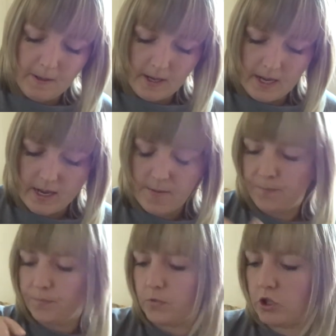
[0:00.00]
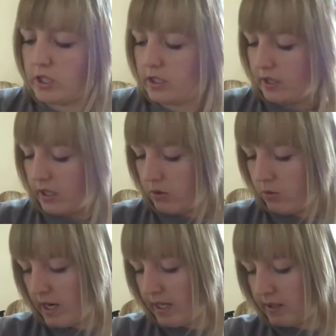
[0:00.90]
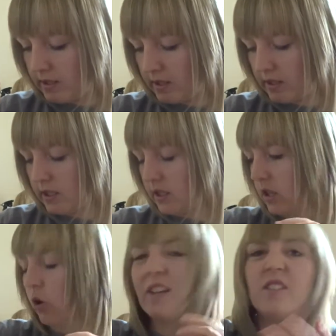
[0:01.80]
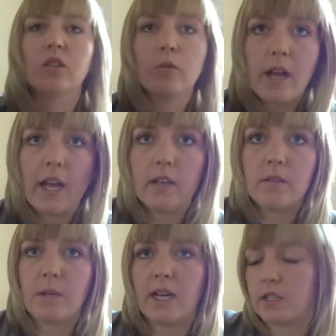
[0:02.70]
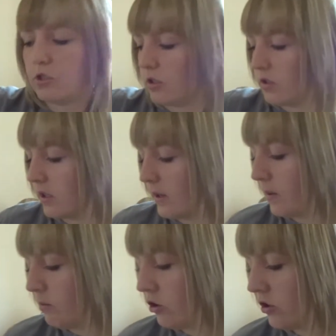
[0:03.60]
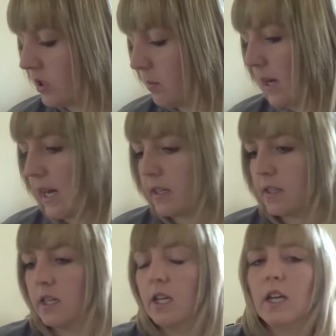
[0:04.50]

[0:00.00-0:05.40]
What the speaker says: I'm trying to think what else. Oh, underwear, pack in your emergency bag.